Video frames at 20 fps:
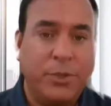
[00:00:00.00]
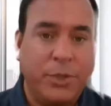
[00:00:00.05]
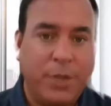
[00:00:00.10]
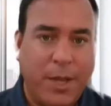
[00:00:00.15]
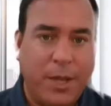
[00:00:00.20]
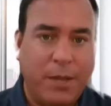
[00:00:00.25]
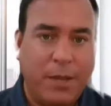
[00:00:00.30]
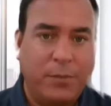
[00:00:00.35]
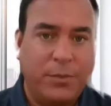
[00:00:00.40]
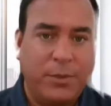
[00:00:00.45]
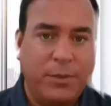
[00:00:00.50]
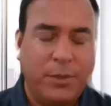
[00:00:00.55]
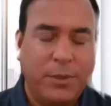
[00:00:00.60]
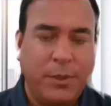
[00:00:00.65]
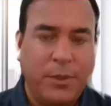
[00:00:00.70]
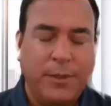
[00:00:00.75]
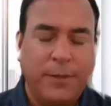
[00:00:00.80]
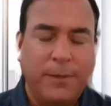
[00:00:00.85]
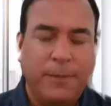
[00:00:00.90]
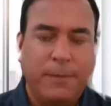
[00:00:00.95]

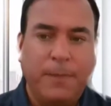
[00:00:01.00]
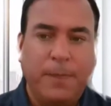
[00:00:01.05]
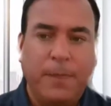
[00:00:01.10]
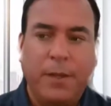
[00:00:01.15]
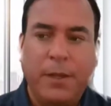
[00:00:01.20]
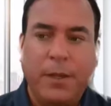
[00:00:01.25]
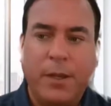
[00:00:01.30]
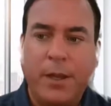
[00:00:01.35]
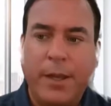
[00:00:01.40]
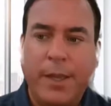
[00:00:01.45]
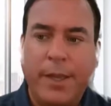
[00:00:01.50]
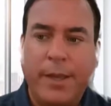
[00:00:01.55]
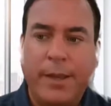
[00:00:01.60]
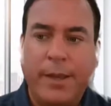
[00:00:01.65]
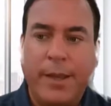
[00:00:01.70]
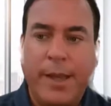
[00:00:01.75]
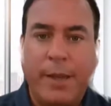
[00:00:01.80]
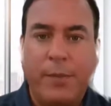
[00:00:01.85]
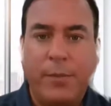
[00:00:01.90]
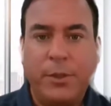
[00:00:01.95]
jobs
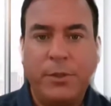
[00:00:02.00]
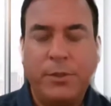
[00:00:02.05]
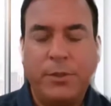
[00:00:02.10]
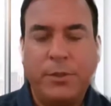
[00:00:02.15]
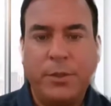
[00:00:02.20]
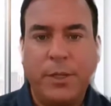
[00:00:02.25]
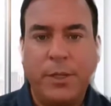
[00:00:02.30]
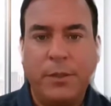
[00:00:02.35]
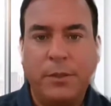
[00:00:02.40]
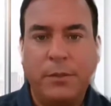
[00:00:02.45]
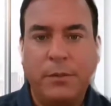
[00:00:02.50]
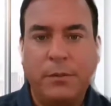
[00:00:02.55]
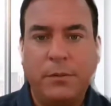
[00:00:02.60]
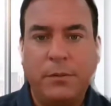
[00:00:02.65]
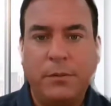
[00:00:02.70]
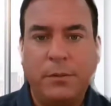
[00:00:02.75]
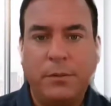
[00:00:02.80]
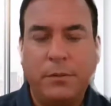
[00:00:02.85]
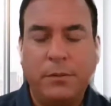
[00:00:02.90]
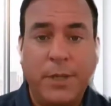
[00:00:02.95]
and how much
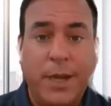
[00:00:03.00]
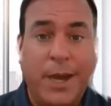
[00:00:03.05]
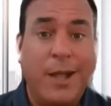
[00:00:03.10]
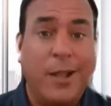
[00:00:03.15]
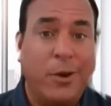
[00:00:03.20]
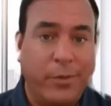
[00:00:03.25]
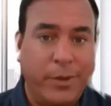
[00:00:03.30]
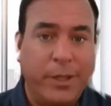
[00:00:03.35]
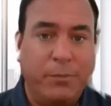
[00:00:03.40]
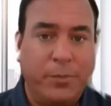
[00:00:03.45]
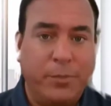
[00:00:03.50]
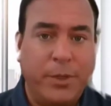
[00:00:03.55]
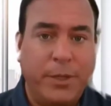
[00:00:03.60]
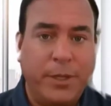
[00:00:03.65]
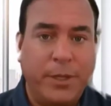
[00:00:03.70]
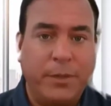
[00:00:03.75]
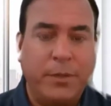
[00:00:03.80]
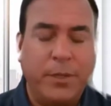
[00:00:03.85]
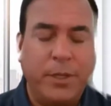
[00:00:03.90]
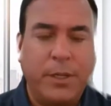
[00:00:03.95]
dollar
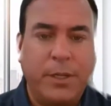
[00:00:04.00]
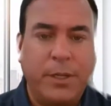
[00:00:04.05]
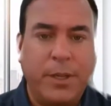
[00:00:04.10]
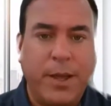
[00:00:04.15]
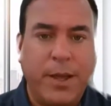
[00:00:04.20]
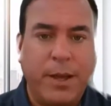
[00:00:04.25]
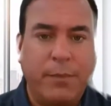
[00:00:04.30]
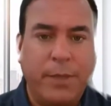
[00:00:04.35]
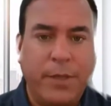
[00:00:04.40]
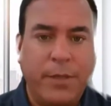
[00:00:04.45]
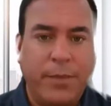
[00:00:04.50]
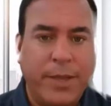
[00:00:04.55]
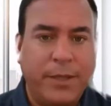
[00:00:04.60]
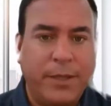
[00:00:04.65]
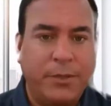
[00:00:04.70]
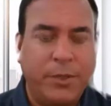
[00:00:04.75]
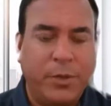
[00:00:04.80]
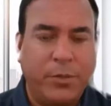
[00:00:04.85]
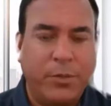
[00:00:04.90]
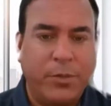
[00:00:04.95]
input into the economy
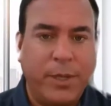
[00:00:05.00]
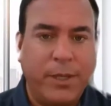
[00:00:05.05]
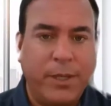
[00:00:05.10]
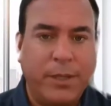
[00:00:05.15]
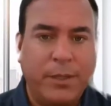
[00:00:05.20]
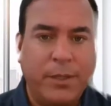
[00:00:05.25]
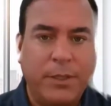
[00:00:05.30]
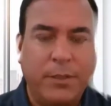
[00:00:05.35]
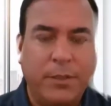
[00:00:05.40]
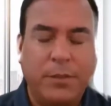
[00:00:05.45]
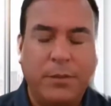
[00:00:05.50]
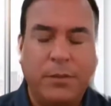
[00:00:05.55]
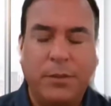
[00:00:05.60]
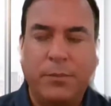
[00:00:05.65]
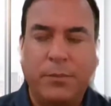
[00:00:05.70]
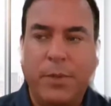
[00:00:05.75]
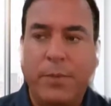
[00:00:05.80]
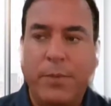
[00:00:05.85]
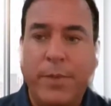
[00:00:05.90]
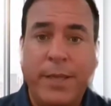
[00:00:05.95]
that generates. And it's
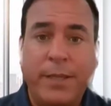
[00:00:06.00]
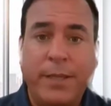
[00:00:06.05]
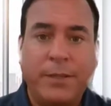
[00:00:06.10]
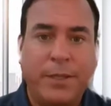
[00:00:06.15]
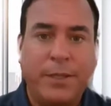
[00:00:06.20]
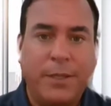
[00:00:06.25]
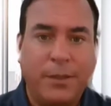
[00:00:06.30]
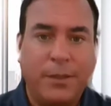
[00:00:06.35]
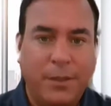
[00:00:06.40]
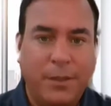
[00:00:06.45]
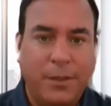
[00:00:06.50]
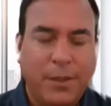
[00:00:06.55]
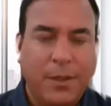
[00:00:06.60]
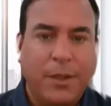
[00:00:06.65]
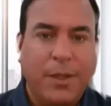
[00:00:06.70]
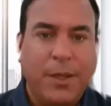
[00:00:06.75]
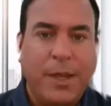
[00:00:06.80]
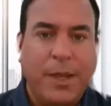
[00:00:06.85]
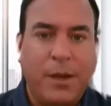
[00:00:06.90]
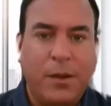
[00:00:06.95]
amazing
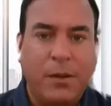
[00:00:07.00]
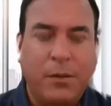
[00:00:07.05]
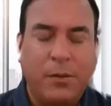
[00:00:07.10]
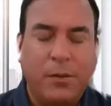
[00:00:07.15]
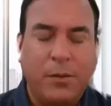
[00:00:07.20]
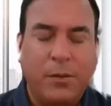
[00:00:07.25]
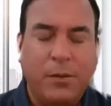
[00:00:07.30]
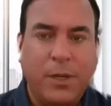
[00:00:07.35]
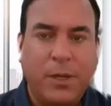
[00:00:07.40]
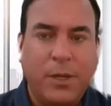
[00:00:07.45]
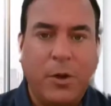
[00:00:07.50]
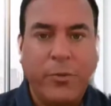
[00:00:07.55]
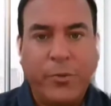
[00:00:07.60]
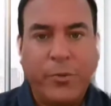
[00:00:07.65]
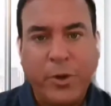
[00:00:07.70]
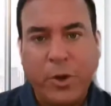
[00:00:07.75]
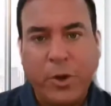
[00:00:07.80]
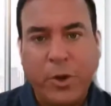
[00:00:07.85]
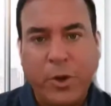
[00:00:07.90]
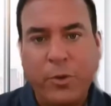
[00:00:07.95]
how,
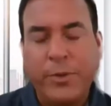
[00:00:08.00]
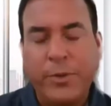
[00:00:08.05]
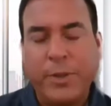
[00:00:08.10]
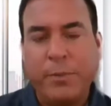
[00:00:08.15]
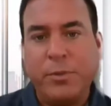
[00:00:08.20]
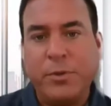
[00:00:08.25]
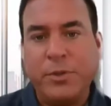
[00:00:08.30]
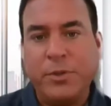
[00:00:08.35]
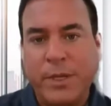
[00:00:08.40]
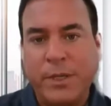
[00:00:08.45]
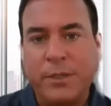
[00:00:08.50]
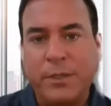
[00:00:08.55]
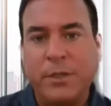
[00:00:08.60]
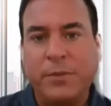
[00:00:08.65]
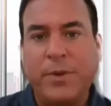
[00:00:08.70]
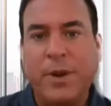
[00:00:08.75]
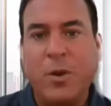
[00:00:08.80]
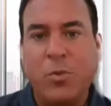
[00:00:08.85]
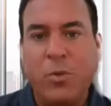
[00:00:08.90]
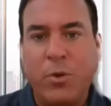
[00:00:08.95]
although the
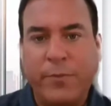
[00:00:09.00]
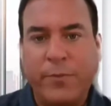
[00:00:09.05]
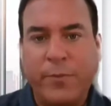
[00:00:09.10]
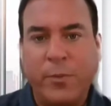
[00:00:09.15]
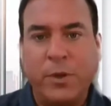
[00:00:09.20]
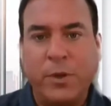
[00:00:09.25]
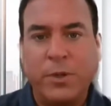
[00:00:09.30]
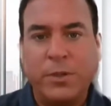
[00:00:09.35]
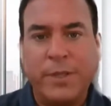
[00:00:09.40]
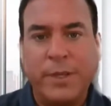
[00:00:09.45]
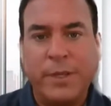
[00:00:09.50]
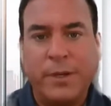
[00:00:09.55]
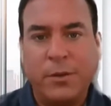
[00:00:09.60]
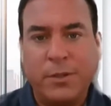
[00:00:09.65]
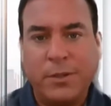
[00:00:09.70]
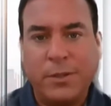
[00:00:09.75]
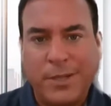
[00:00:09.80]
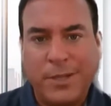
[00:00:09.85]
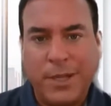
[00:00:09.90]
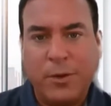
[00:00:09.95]
percentage of our workforce that
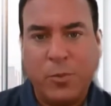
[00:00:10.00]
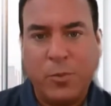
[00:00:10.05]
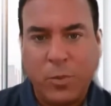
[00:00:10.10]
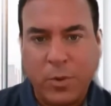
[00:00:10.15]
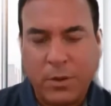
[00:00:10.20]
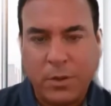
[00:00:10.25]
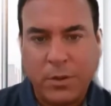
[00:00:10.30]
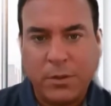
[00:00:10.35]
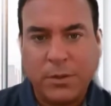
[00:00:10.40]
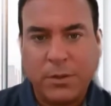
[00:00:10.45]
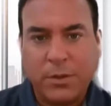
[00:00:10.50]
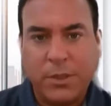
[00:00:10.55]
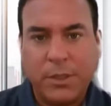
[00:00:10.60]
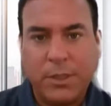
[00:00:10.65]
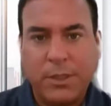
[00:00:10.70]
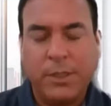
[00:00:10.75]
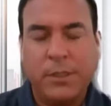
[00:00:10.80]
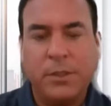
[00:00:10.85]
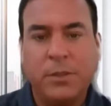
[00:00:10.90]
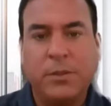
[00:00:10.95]
are tech workers
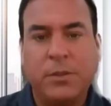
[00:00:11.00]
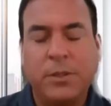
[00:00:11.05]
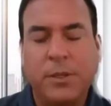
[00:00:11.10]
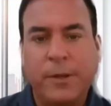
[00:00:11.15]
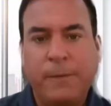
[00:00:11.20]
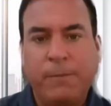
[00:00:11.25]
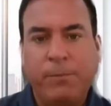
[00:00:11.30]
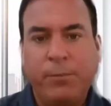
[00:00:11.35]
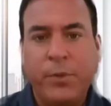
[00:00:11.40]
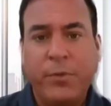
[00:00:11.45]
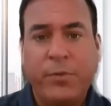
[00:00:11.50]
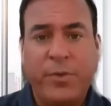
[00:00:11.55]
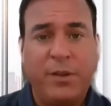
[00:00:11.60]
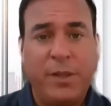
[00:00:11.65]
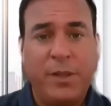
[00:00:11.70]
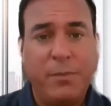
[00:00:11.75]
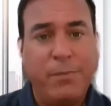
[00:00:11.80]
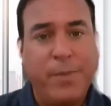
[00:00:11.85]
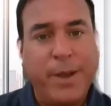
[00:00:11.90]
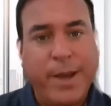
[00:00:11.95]
is
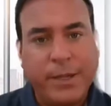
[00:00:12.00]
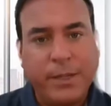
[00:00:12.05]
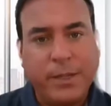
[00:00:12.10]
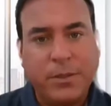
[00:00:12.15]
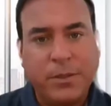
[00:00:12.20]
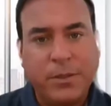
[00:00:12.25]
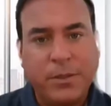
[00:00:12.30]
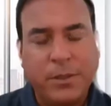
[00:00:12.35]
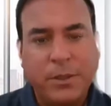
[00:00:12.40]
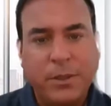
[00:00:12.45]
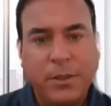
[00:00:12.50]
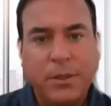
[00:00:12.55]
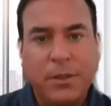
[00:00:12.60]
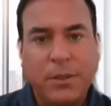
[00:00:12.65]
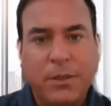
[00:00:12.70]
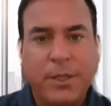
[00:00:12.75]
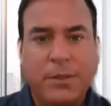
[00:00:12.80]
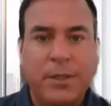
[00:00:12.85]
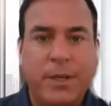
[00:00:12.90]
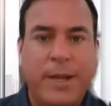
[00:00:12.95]
fairly modest,
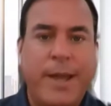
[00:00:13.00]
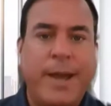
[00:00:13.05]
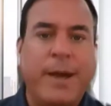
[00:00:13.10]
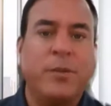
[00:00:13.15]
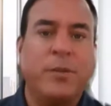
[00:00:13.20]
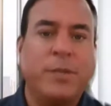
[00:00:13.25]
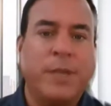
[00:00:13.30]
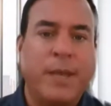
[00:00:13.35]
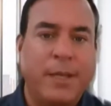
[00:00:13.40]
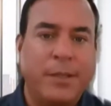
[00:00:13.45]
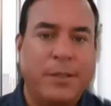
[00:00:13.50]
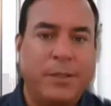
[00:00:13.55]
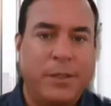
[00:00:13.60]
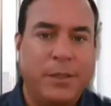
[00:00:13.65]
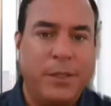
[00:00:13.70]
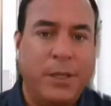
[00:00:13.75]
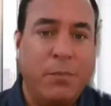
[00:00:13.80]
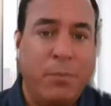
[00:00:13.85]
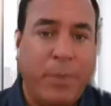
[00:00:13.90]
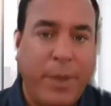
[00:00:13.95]
it's an
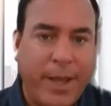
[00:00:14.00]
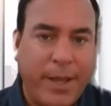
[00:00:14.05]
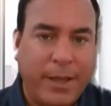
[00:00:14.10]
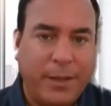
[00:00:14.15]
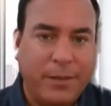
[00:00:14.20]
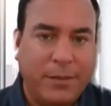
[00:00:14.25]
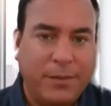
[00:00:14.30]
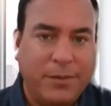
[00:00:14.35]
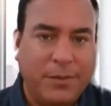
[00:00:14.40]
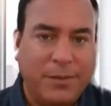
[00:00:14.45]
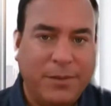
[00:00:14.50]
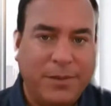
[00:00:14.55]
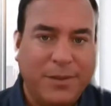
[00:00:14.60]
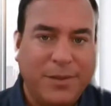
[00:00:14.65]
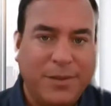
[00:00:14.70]
outsized impact